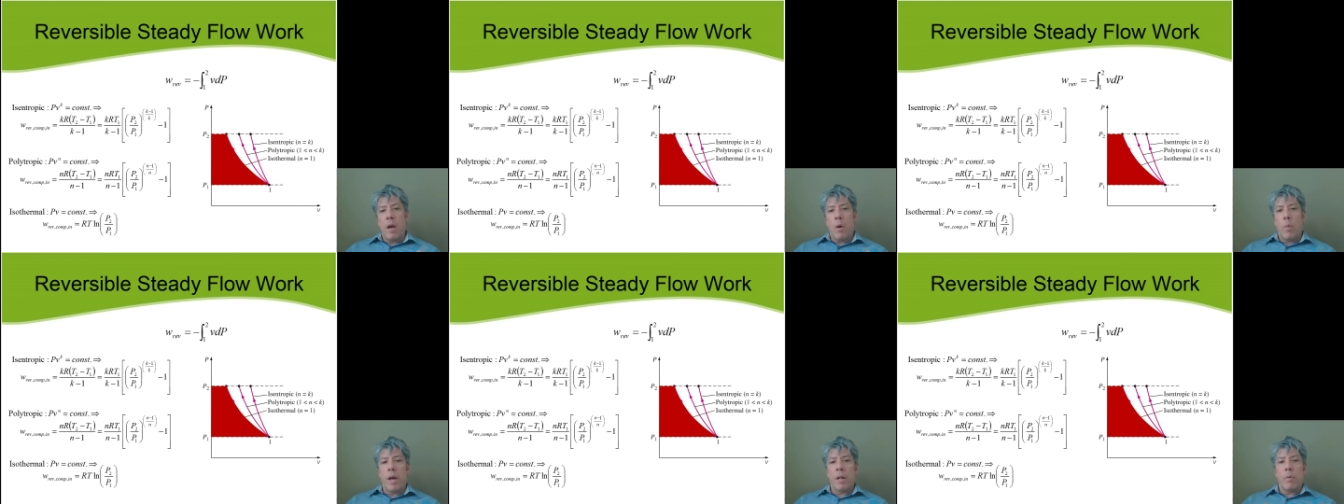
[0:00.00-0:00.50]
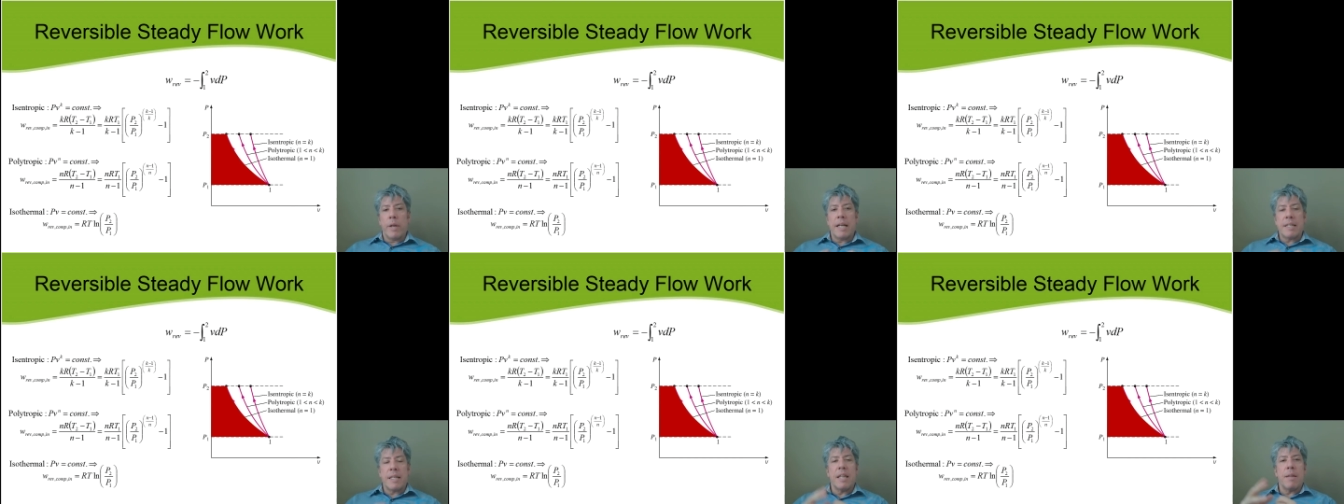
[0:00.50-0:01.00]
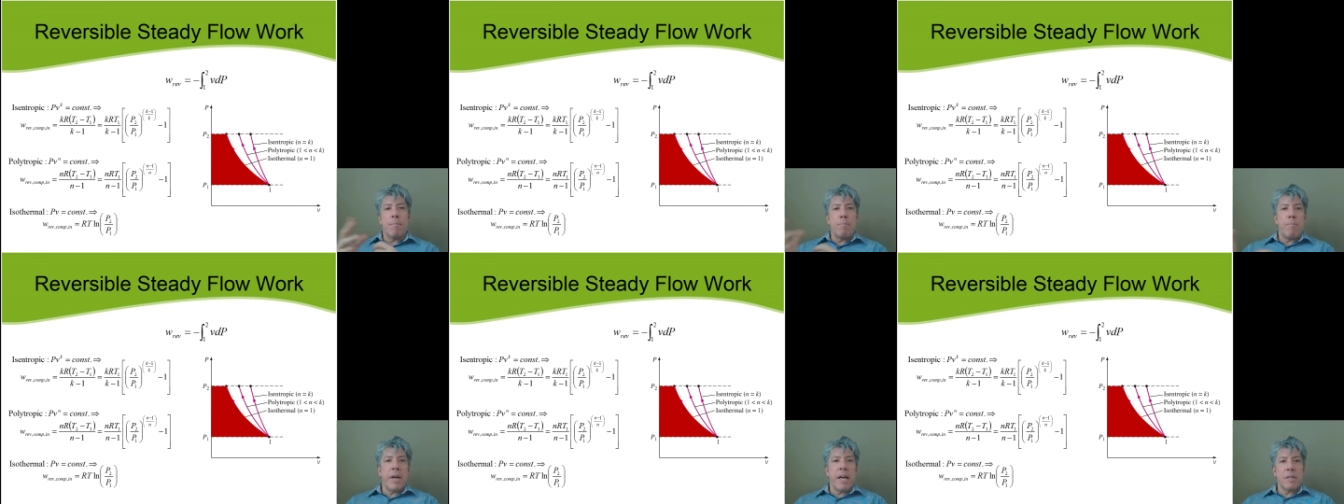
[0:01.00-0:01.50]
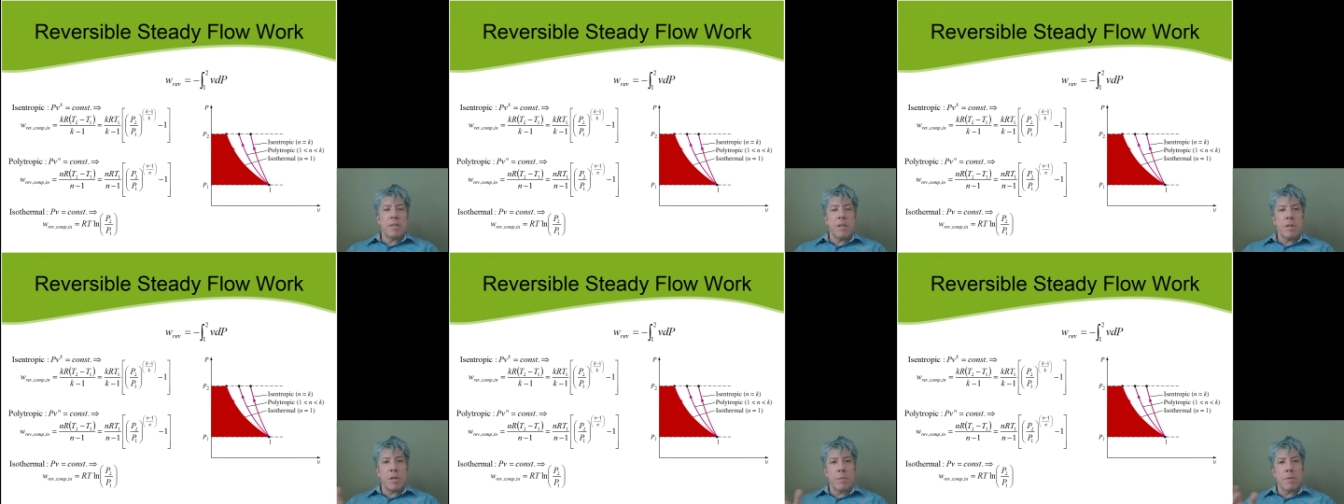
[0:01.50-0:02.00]
Well, when I say the best
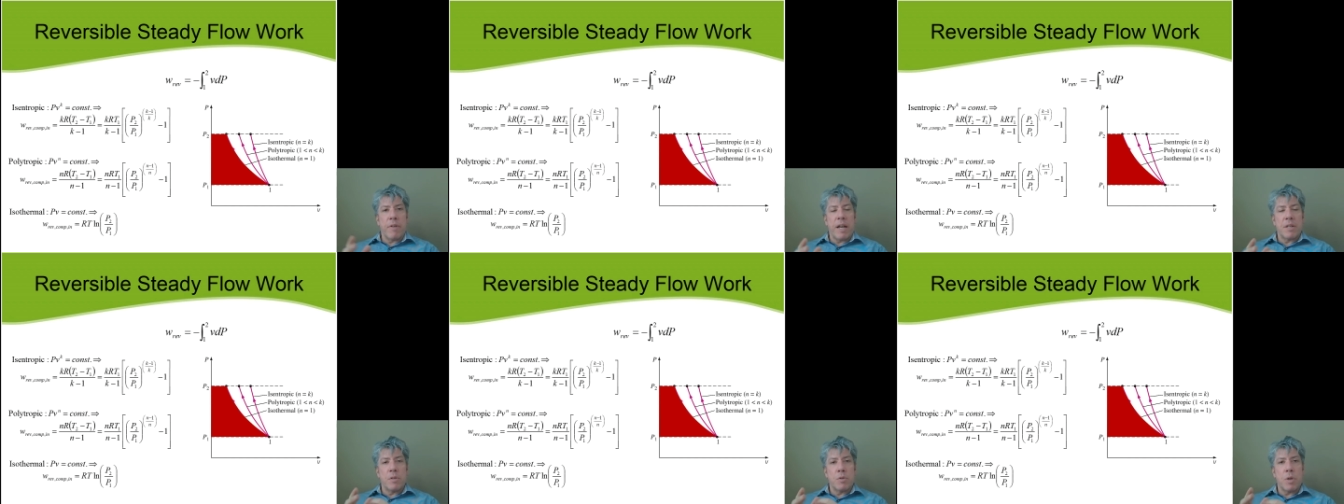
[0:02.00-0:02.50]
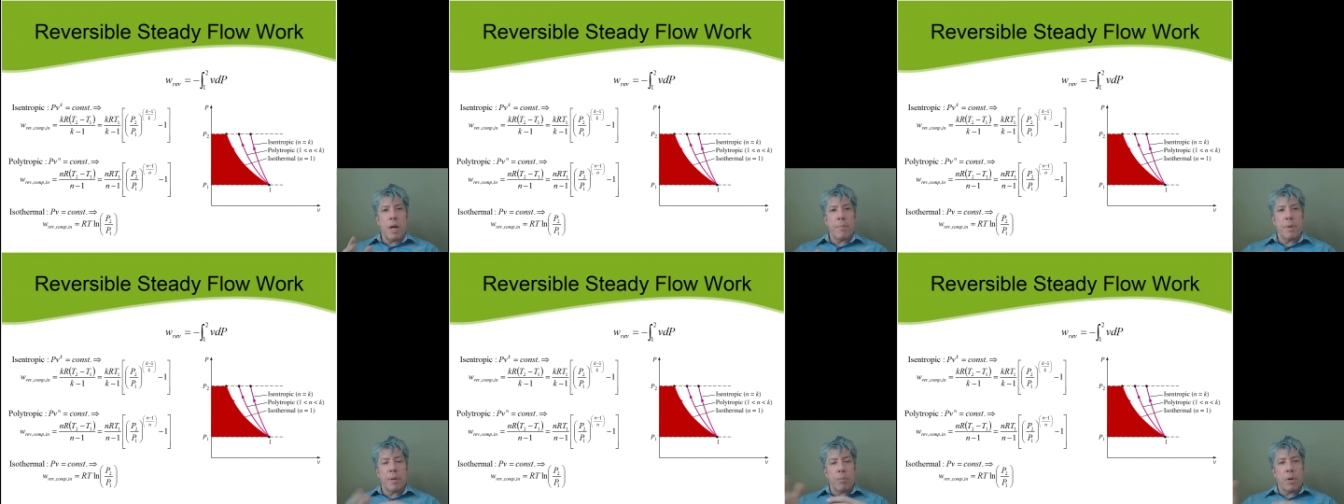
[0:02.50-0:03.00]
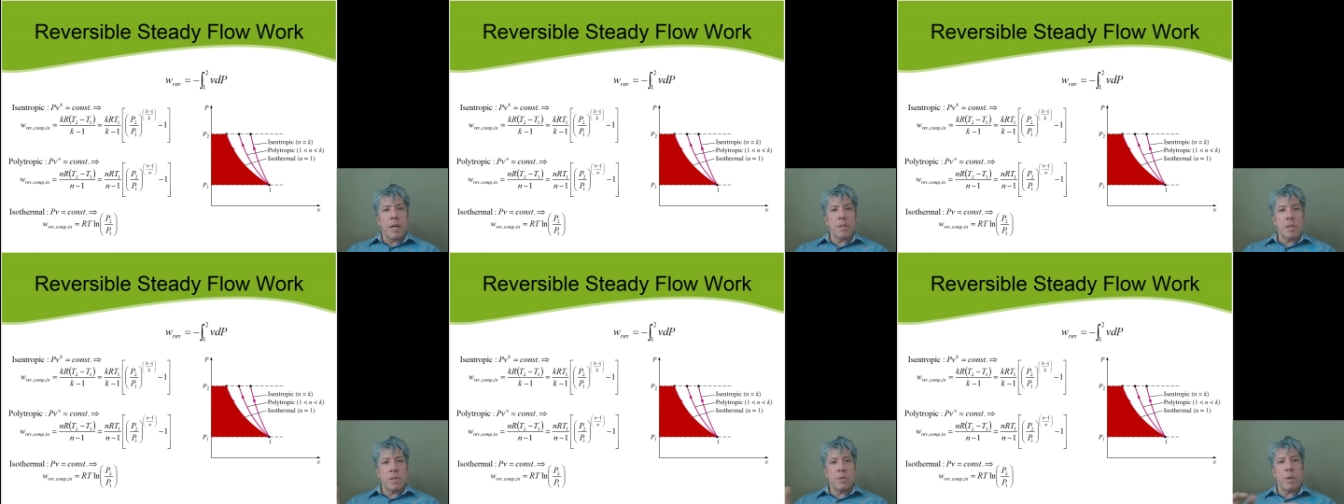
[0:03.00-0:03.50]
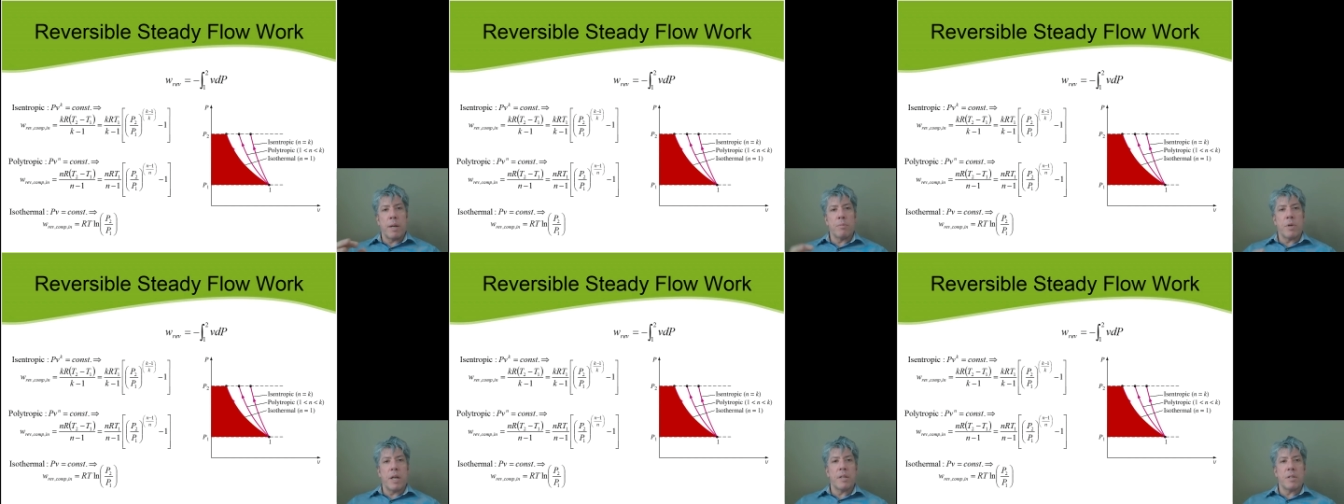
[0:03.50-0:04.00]
in the terms of isentropic processes, what
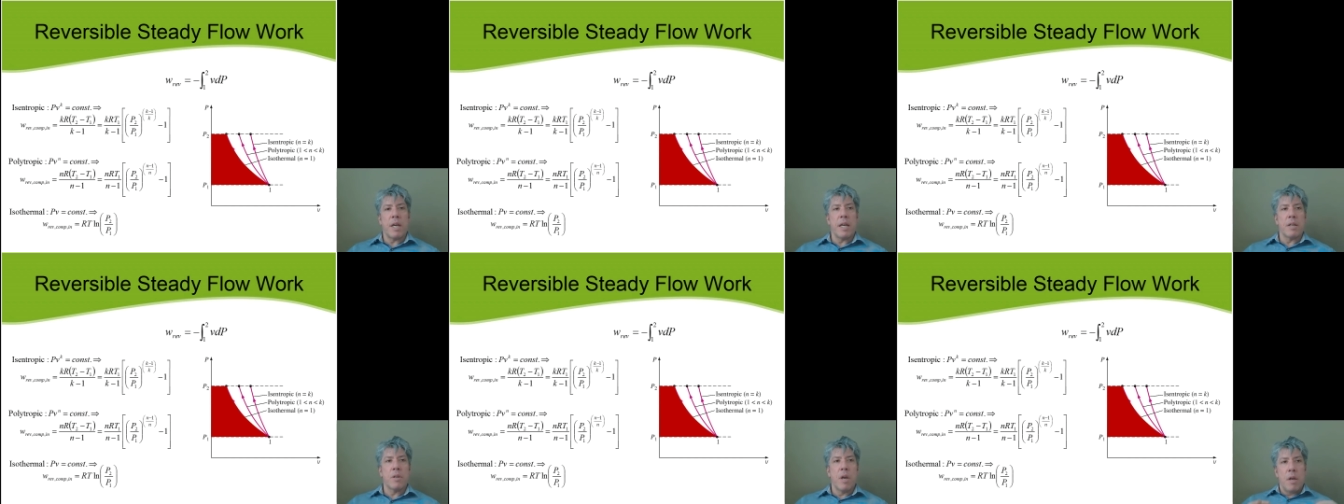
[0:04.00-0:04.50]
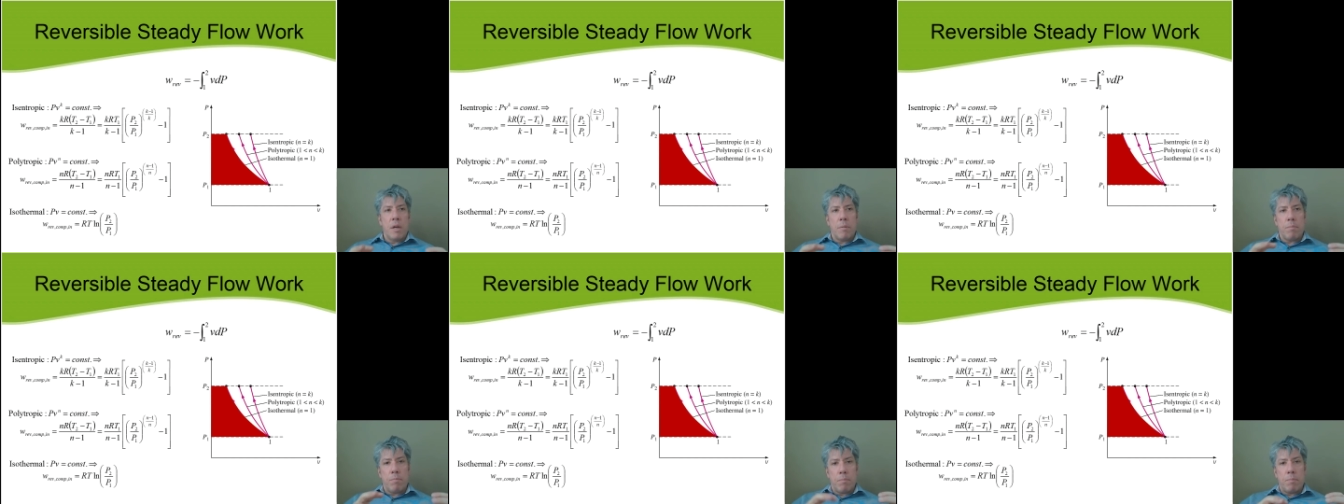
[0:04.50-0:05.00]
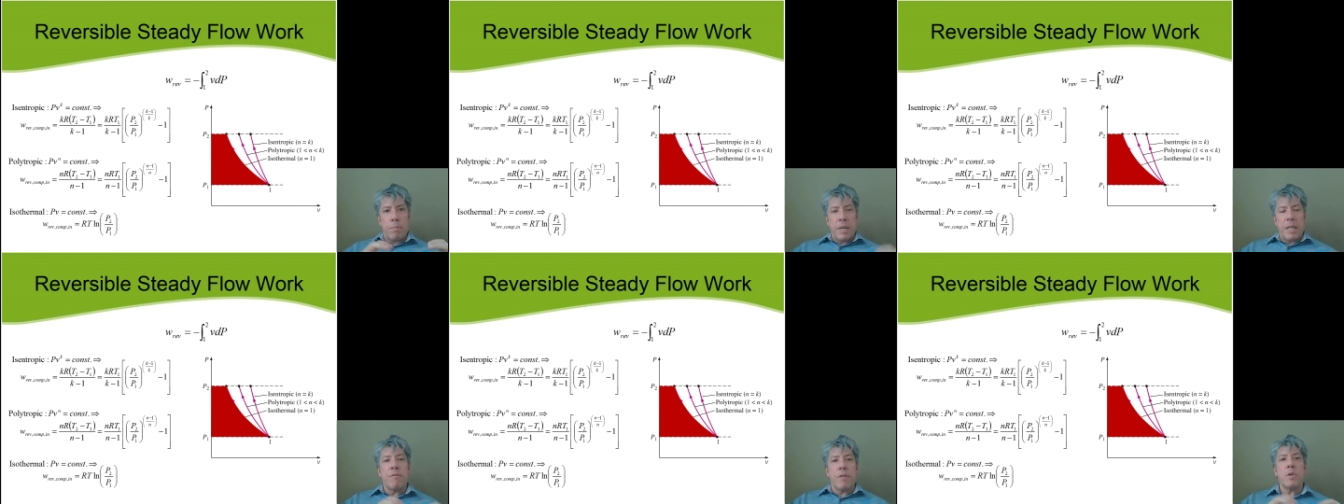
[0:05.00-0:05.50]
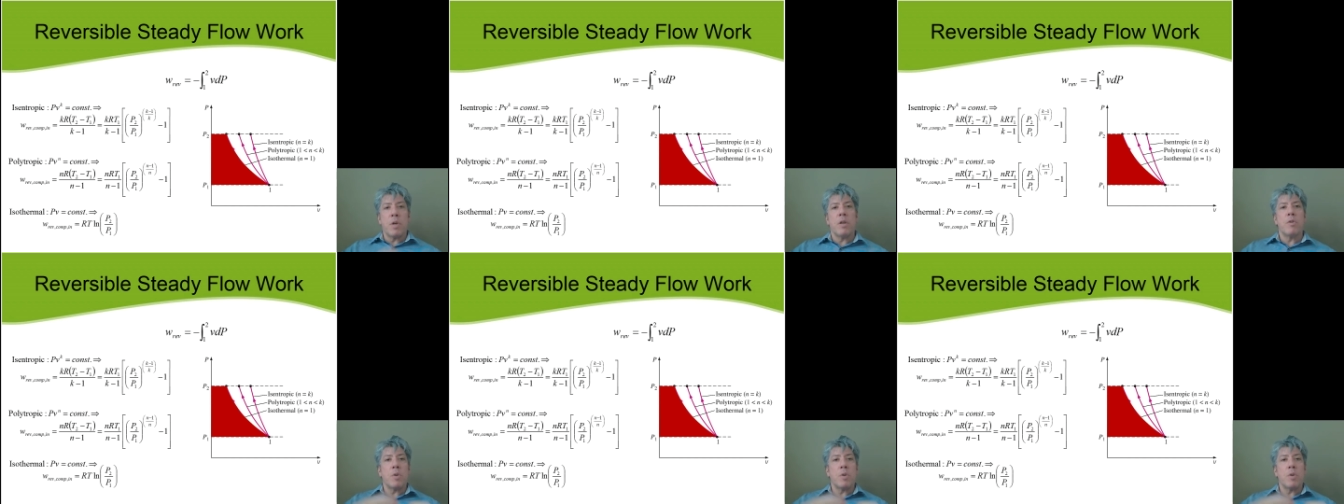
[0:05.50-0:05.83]
I'm trying to say is being efficient in